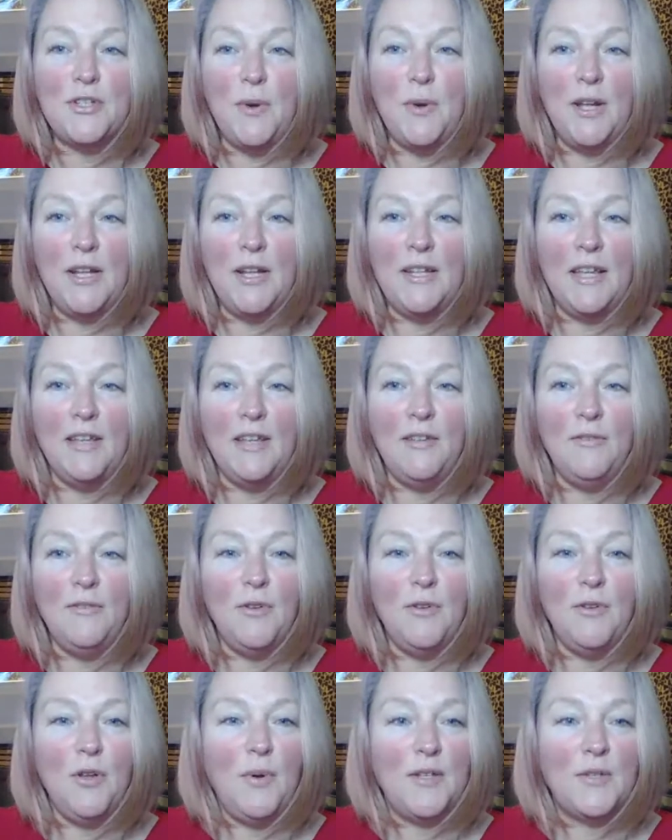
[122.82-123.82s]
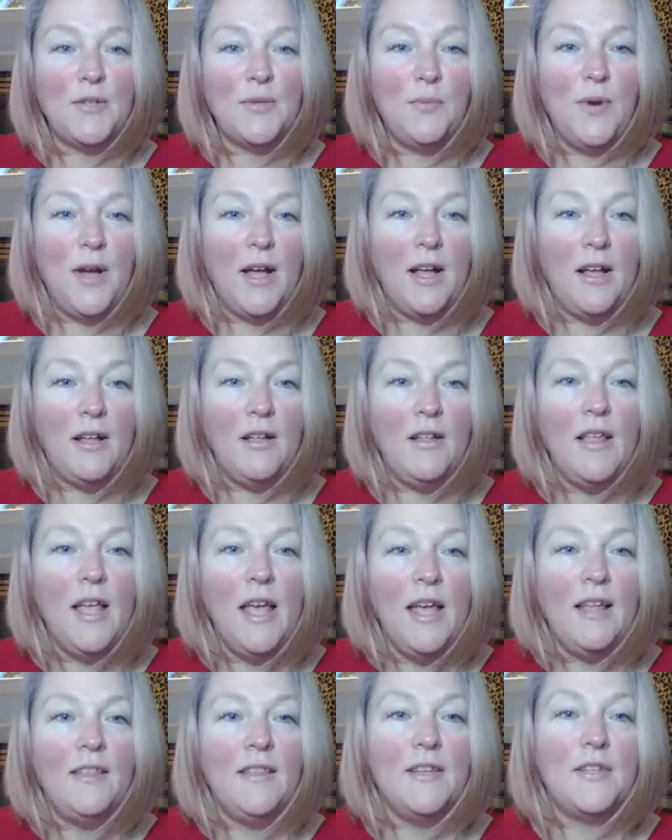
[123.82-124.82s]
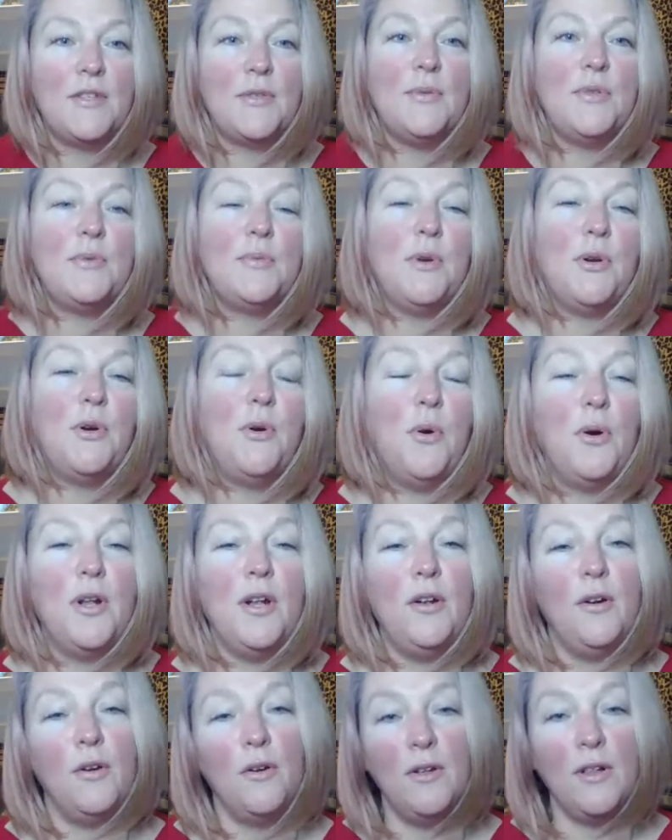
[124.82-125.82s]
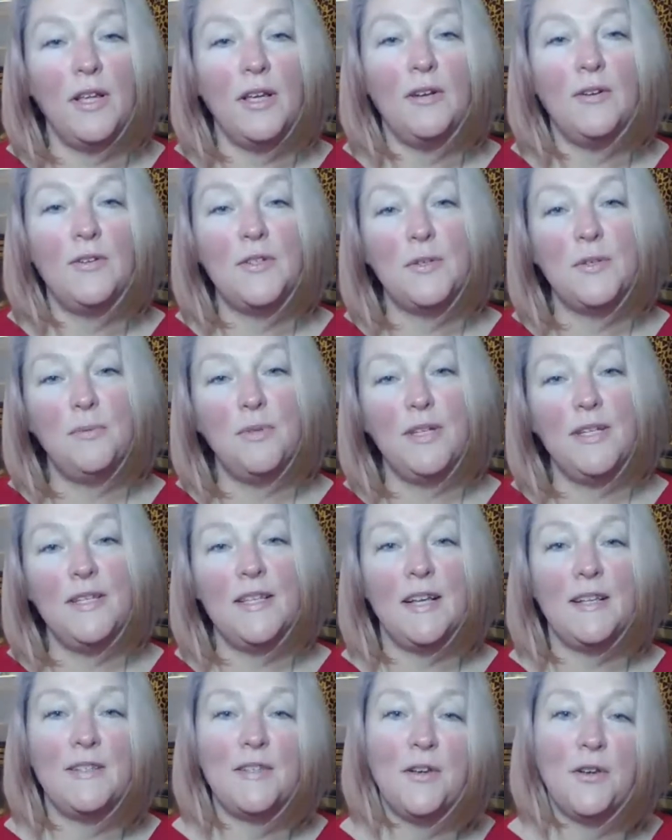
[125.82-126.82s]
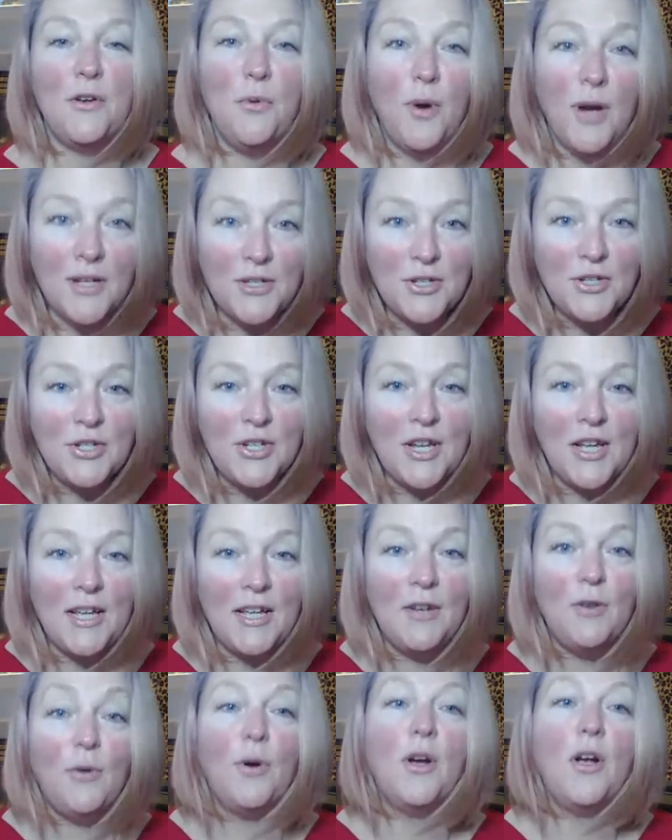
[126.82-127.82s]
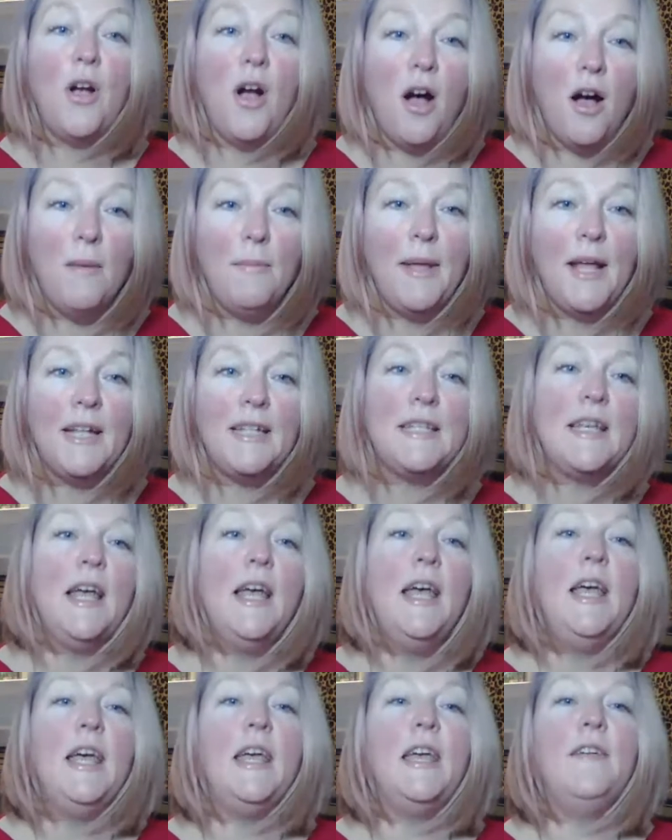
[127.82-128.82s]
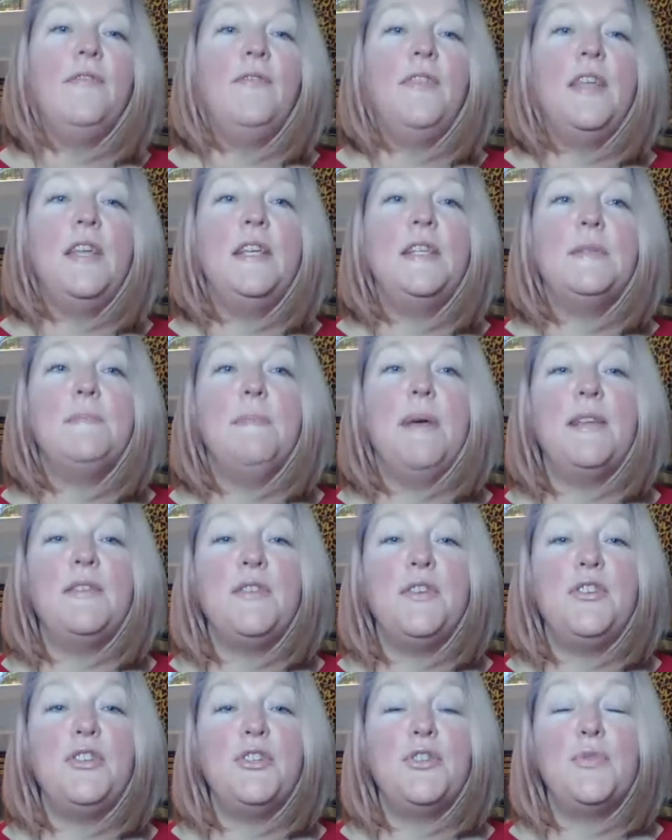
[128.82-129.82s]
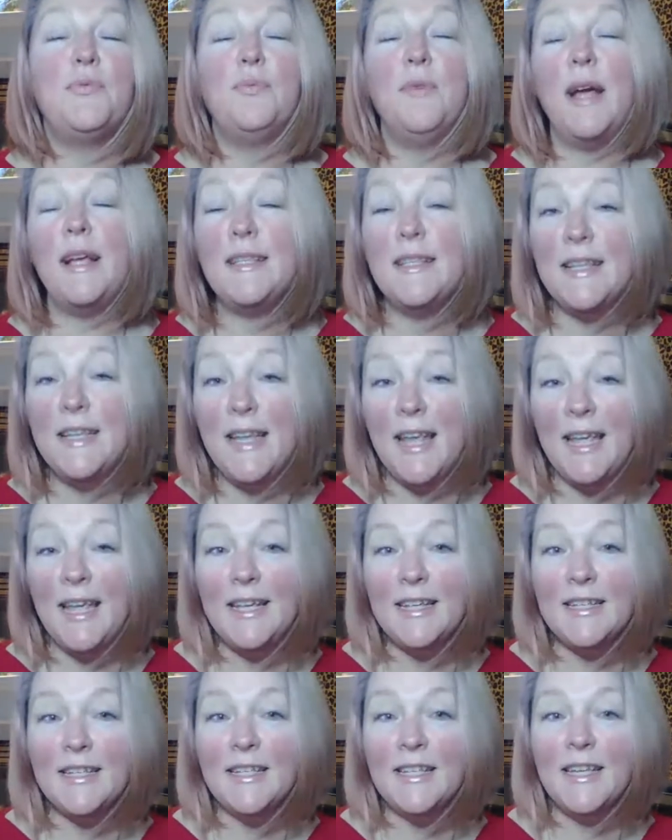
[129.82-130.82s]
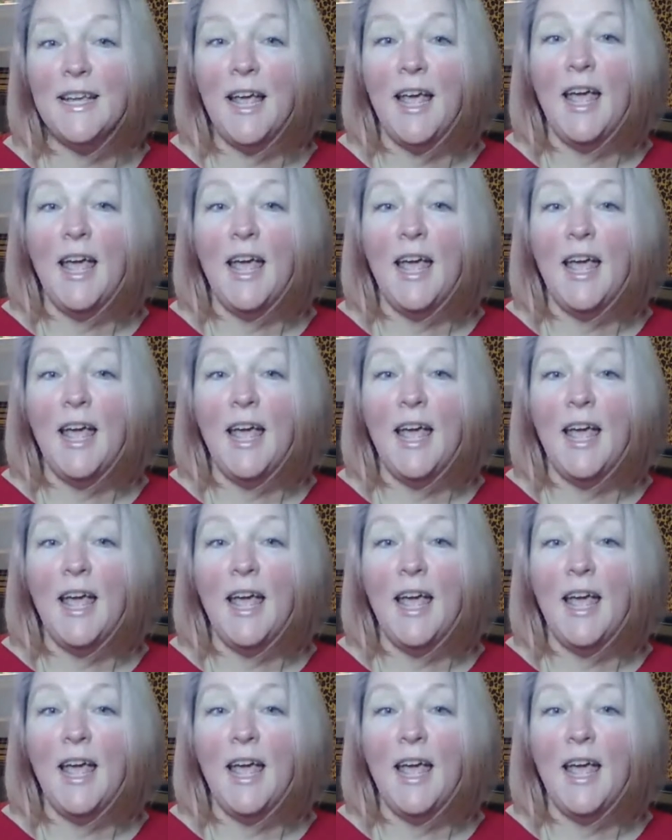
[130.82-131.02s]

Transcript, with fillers: wanted to let you know as well this was recorded earlier, so please ask a question or comment if these messages resonate.